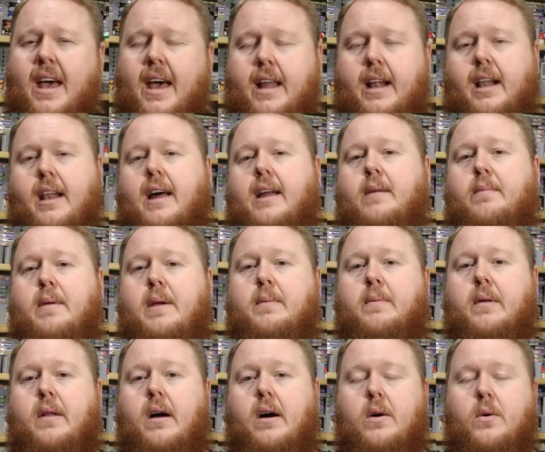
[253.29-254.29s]
And a lot of
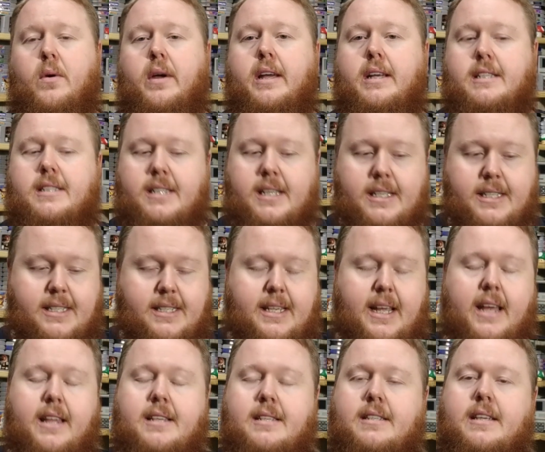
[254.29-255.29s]
people always
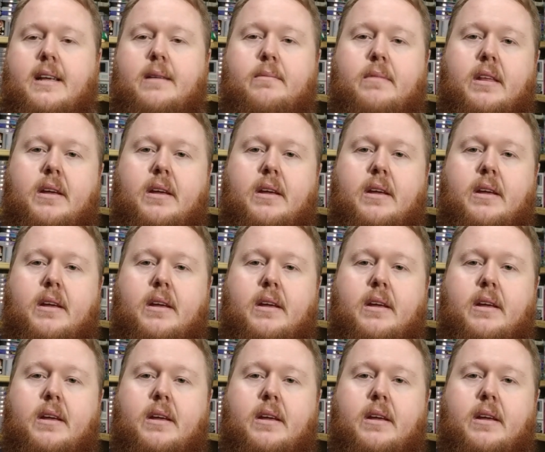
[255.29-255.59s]
say the same